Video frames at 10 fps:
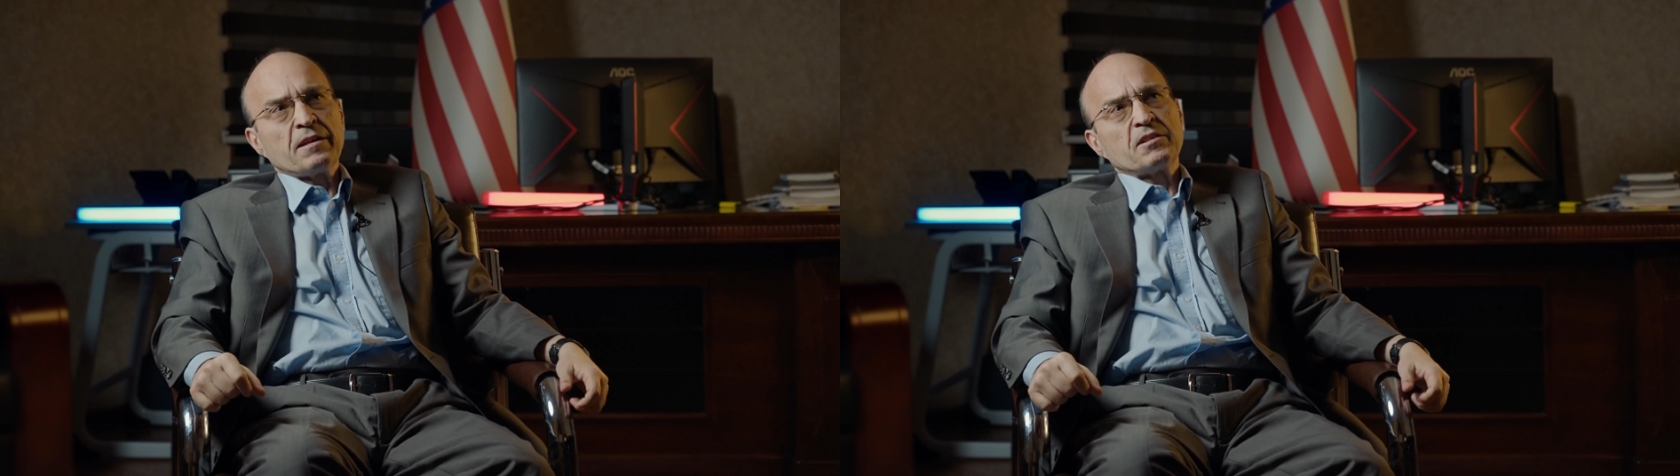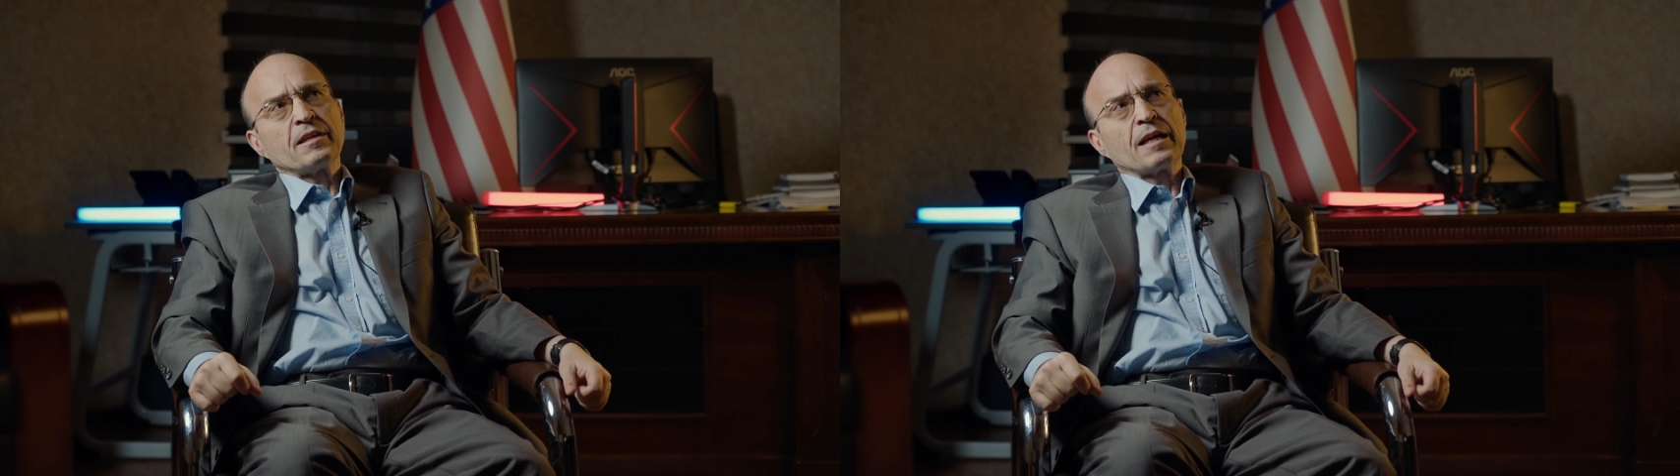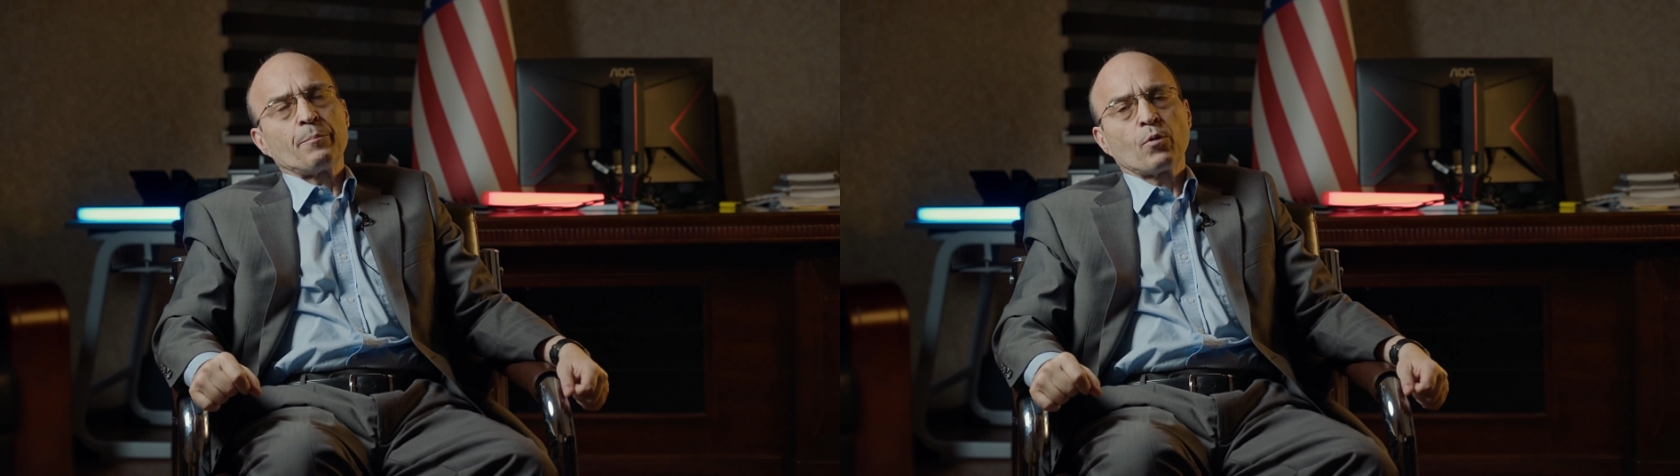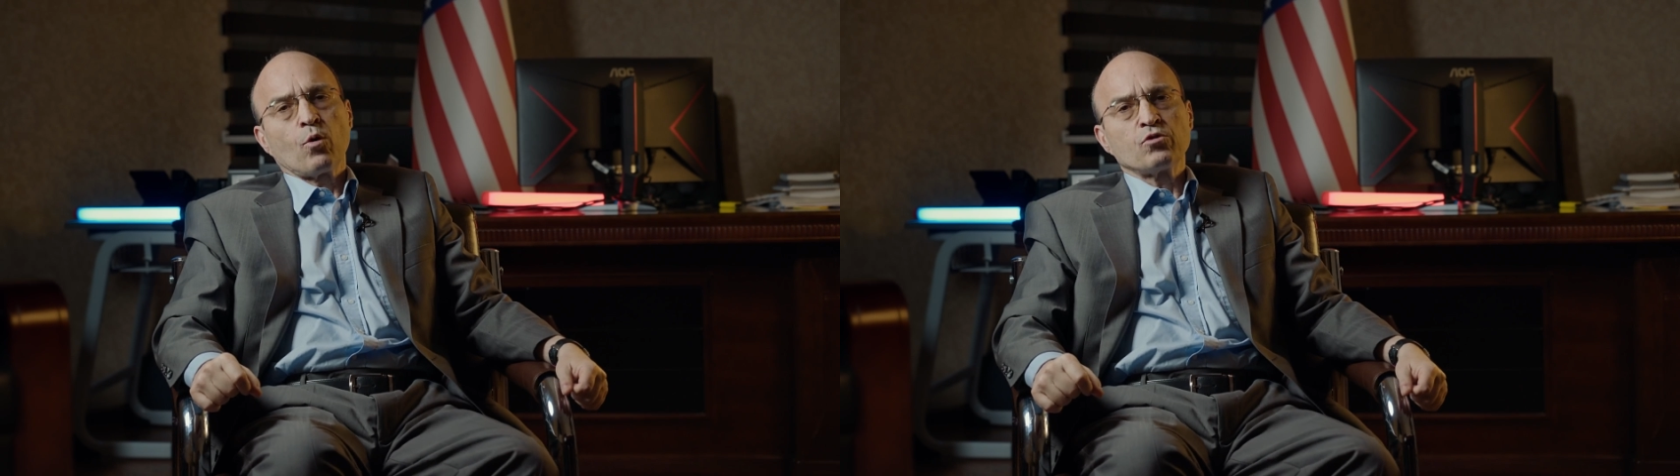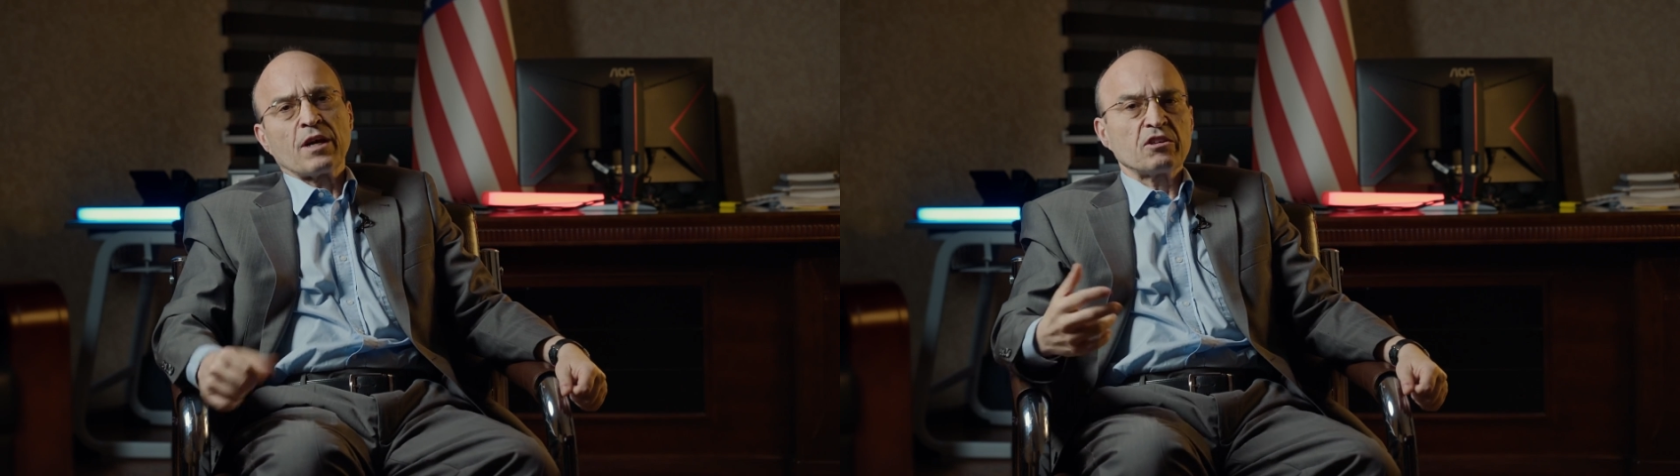interesting
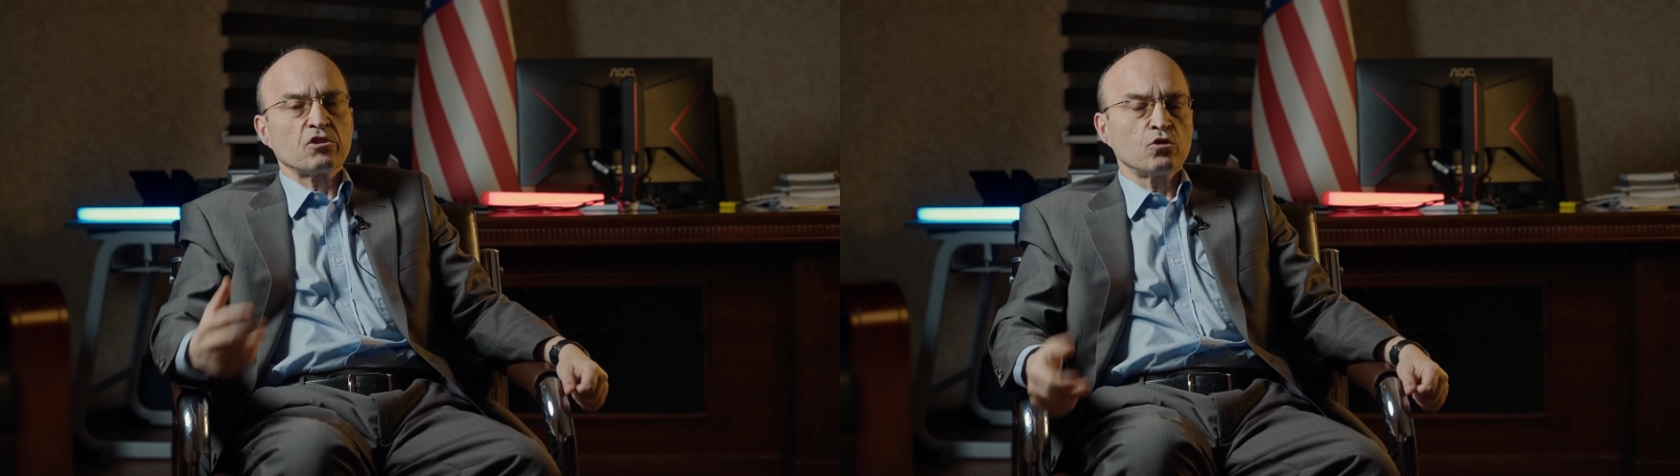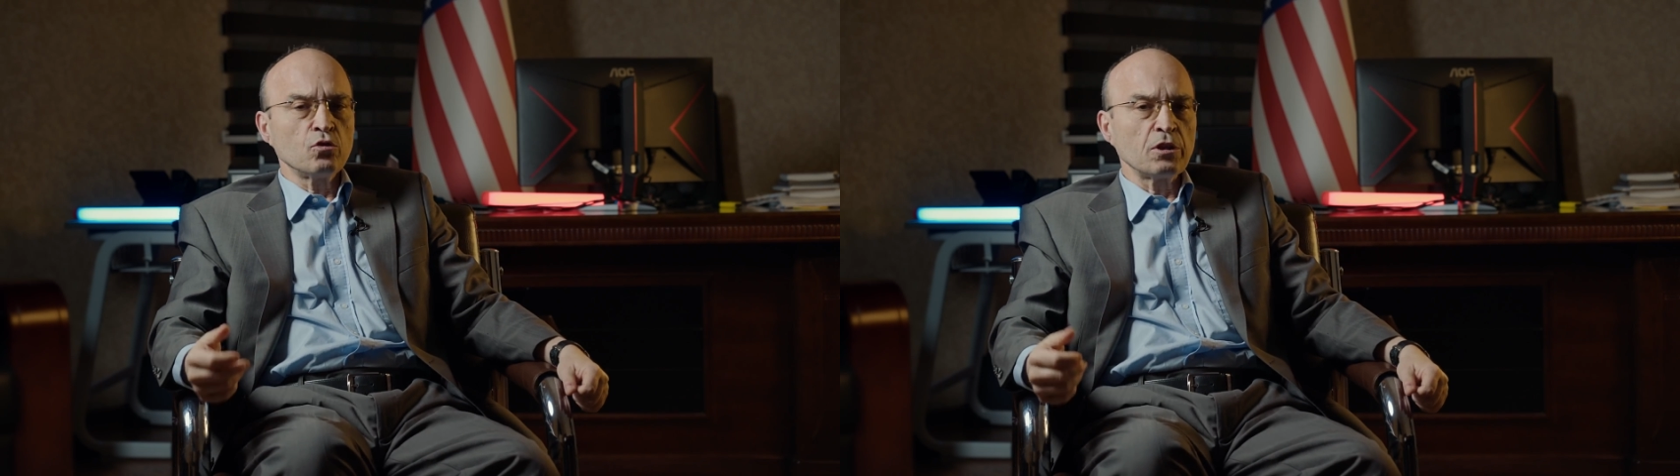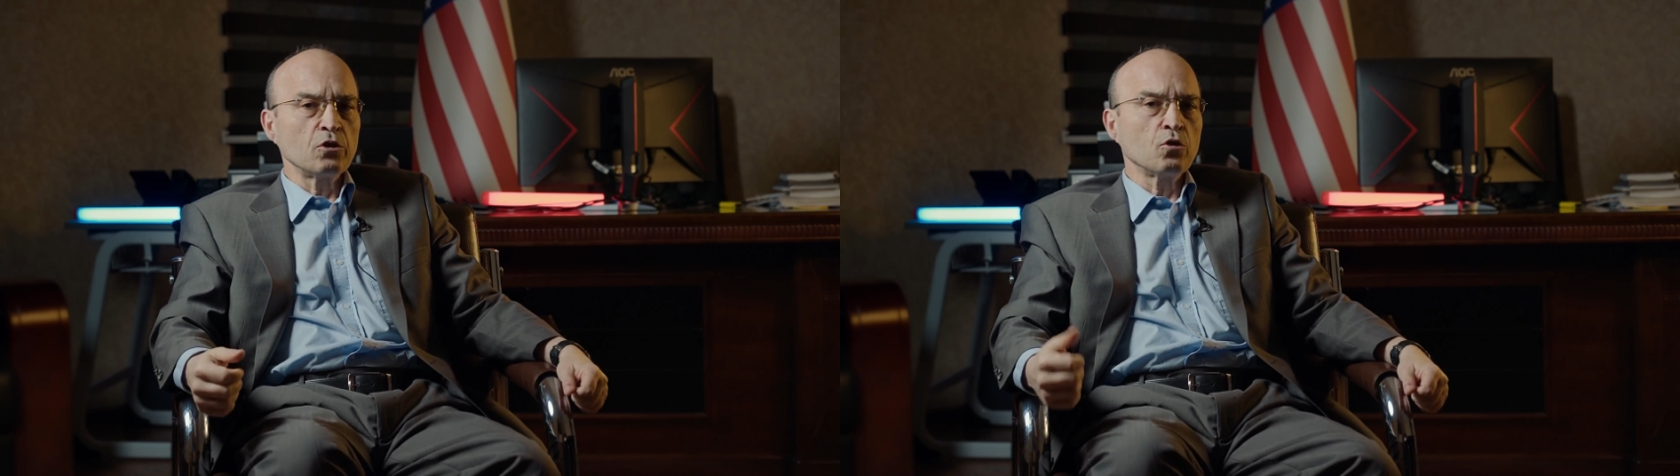approach as a student,